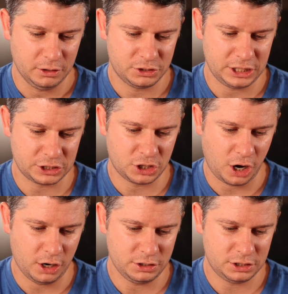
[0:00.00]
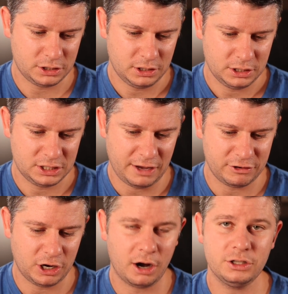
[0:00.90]
6 cards,
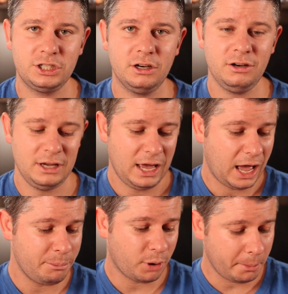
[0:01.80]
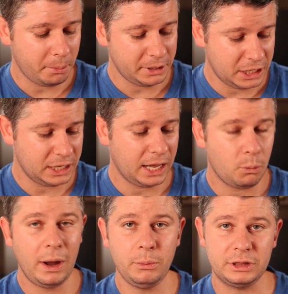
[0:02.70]
7 cards here, I probably could get
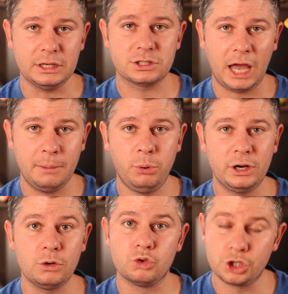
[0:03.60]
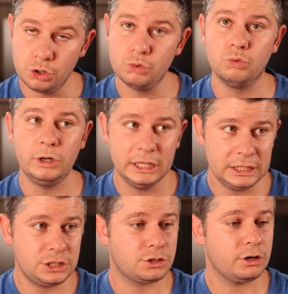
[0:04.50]
away with this. I'd put in 2
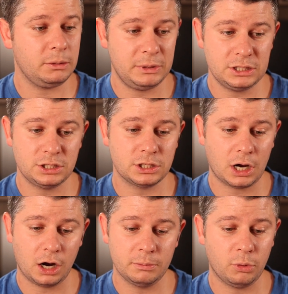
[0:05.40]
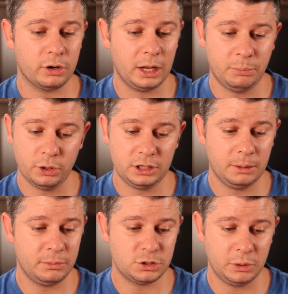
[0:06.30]
really sturdy pieces of cardboard. I'd put it
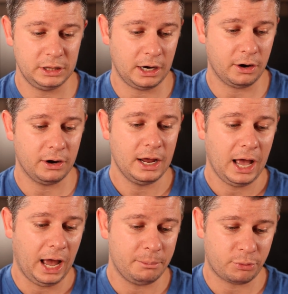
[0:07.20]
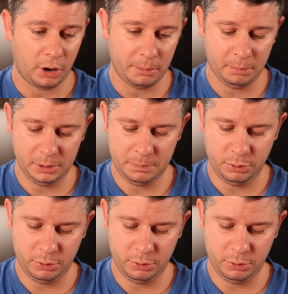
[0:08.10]
in between there. I'd probably